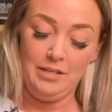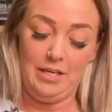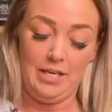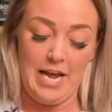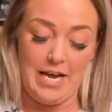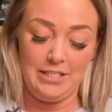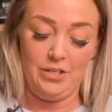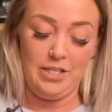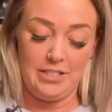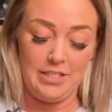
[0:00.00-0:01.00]
And as you
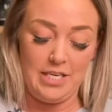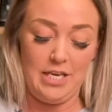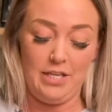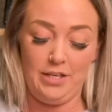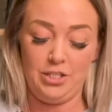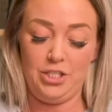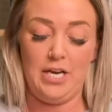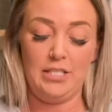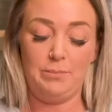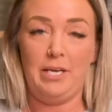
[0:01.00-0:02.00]
can see, they're
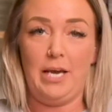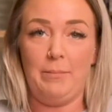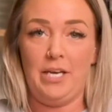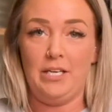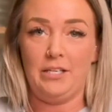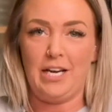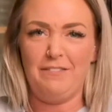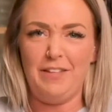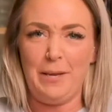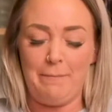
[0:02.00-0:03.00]
just becoming kind
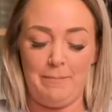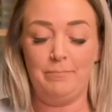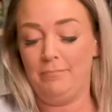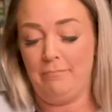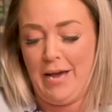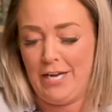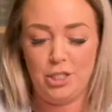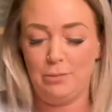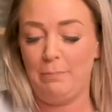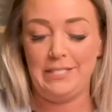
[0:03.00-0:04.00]
of like
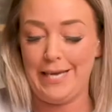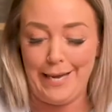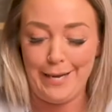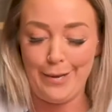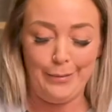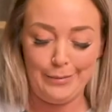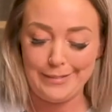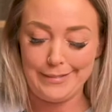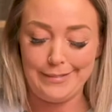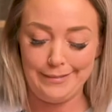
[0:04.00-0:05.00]
mashed
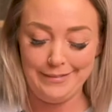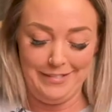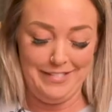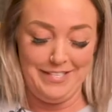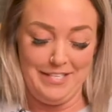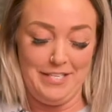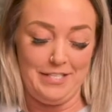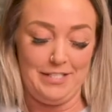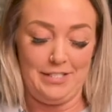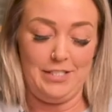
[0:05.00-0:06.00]
potatoes.
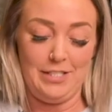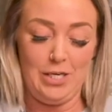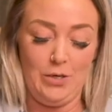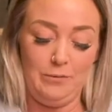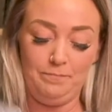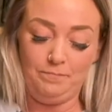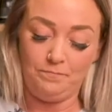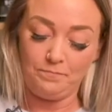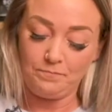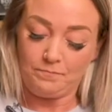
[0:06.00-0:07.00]
So
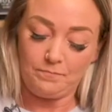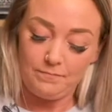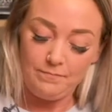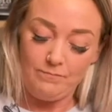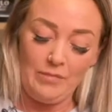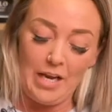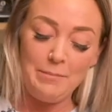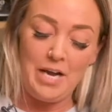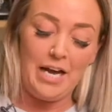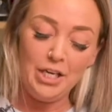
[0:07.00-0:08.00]

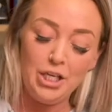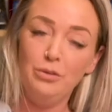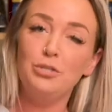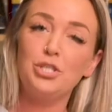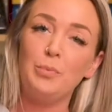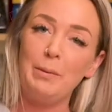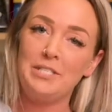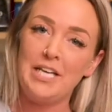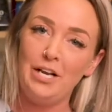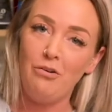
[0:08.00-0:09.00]
I'm not a huge sweet
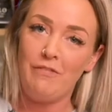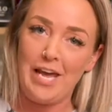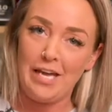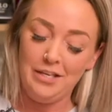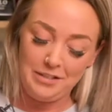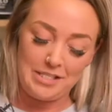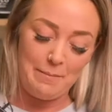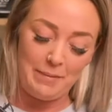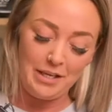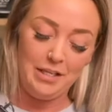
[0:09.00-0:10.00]
potato fan
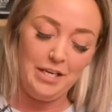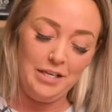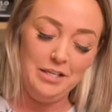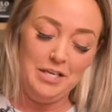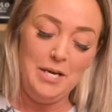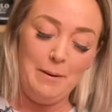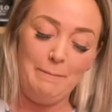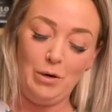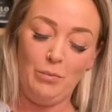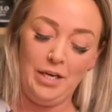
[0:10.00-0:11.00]
typically,
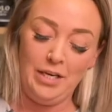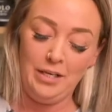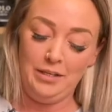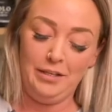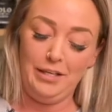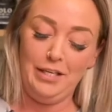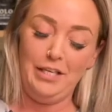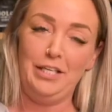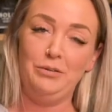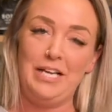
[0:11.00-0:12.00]
but when
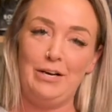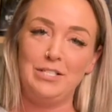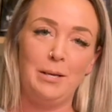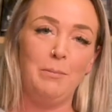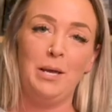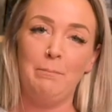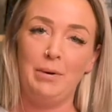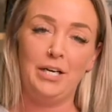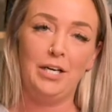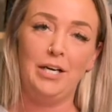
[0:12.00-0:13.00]
you douse them in
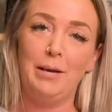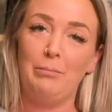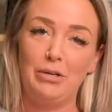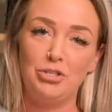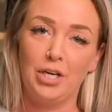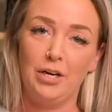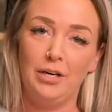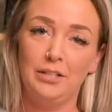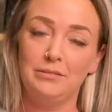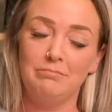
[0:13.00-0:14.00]
butter and brown
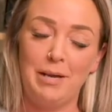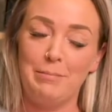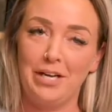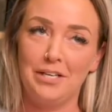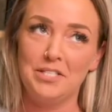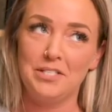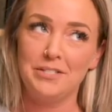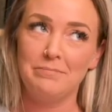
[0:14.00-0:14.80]
sugar and pecans